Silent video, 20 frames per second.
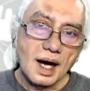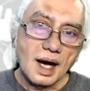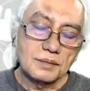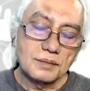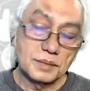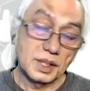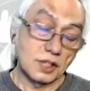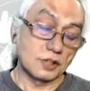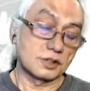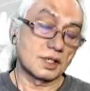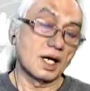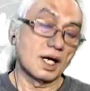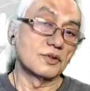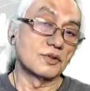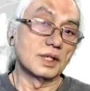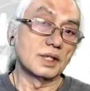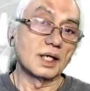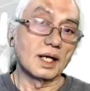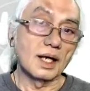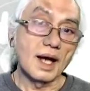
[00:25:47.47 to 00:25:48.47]
because
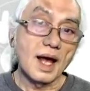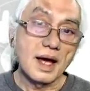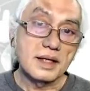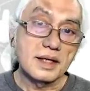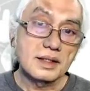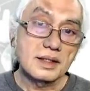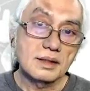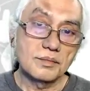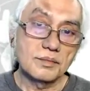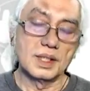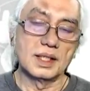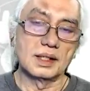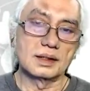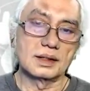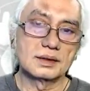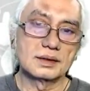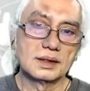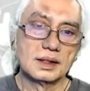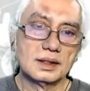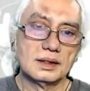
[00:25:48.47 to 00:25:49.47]
our a light being,
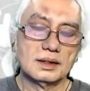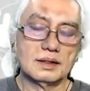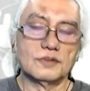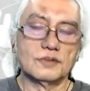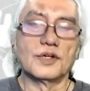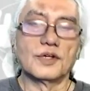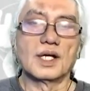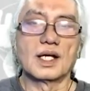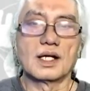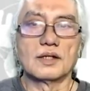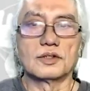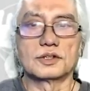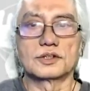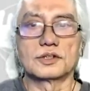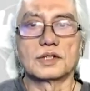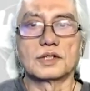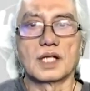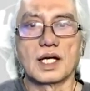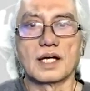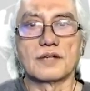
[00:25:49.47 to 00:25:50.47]
we
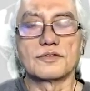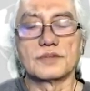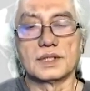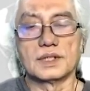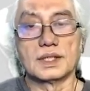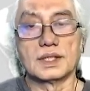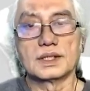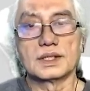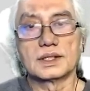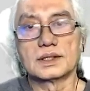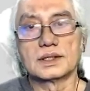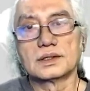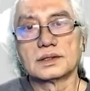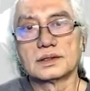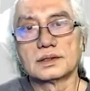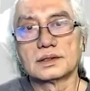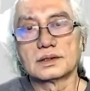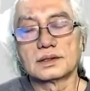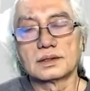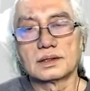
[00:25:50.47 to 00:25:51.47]
also have
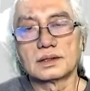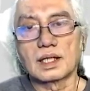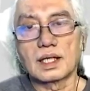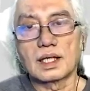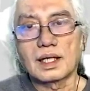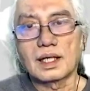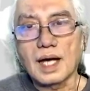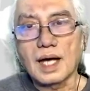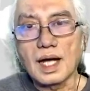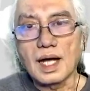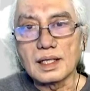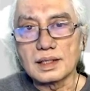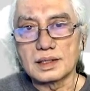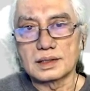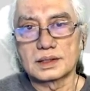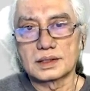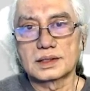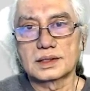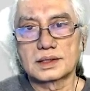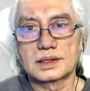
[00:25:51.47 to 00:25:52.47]

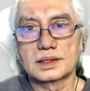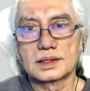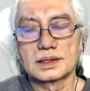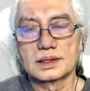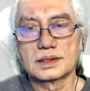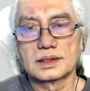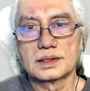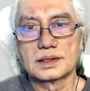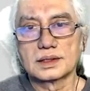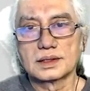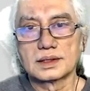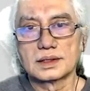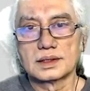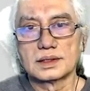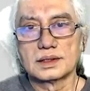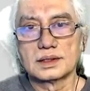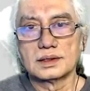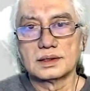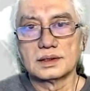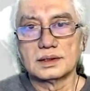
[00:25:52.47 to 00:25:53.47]
colors
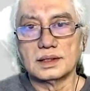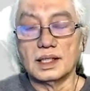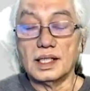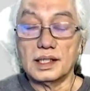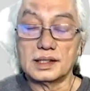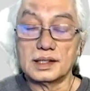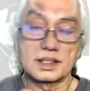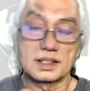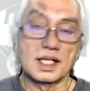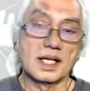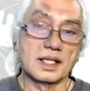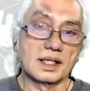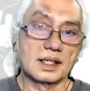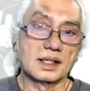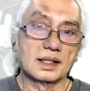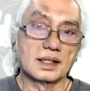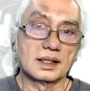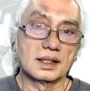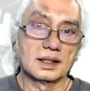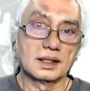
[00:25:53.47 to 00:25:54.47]
inside.
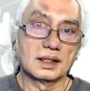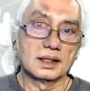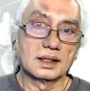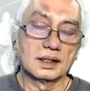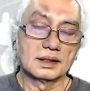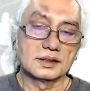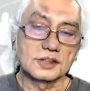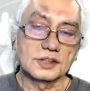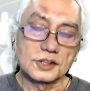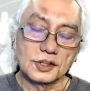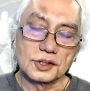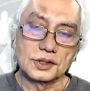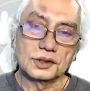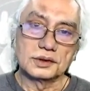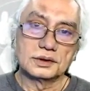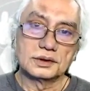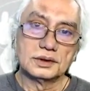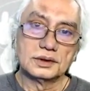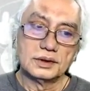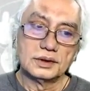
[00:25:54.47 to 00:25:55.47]

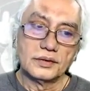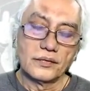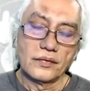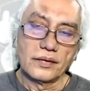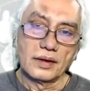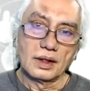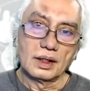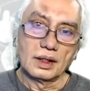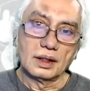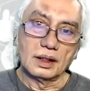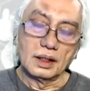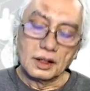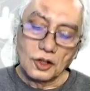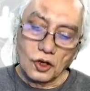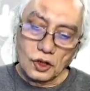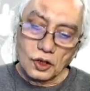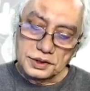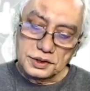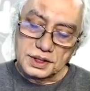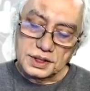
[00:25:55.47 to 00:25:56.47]
So the
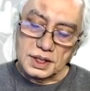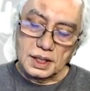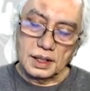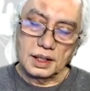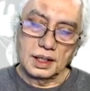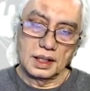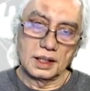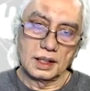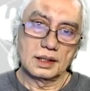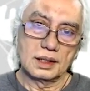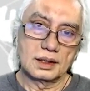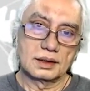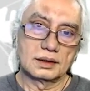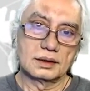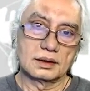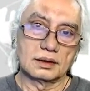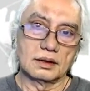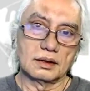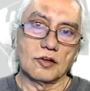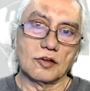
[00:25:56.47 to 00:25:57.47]
whole journey
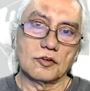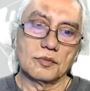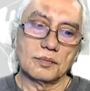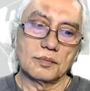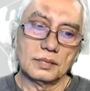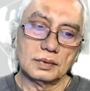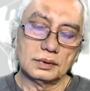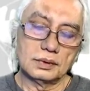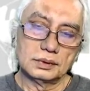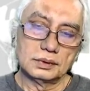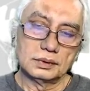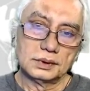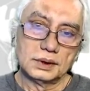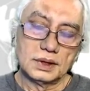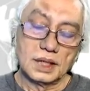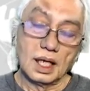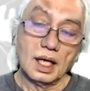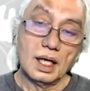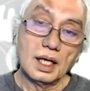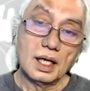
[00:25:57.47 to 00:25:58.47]
of
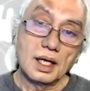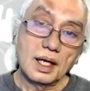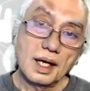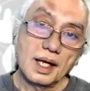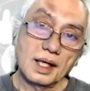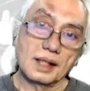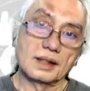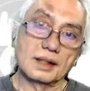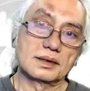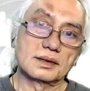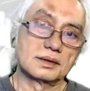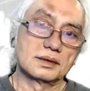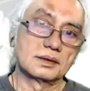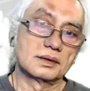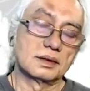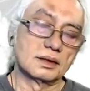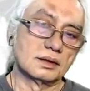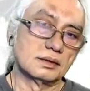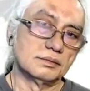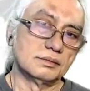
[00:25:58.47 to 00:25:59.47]
learning
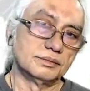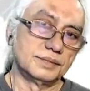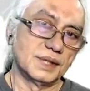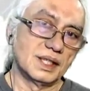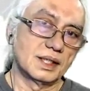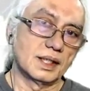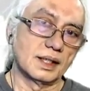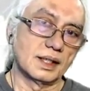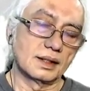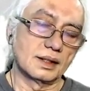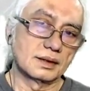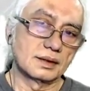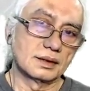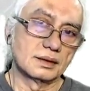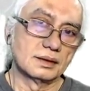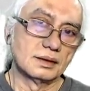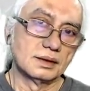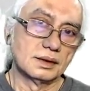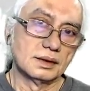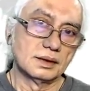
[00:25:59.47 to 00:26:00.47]
breathing,
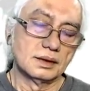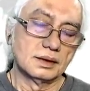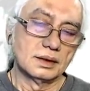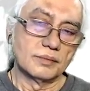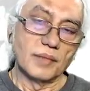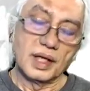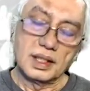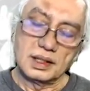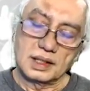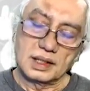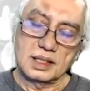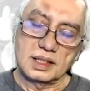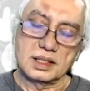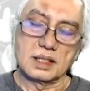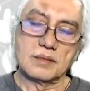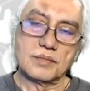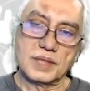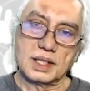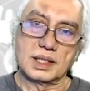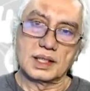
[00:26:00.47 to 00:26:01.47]

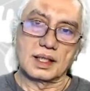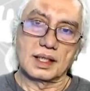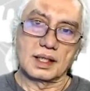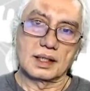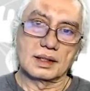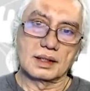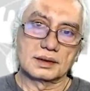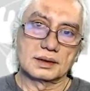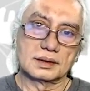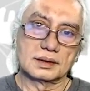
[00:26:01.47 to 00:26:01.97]
meditation breathing,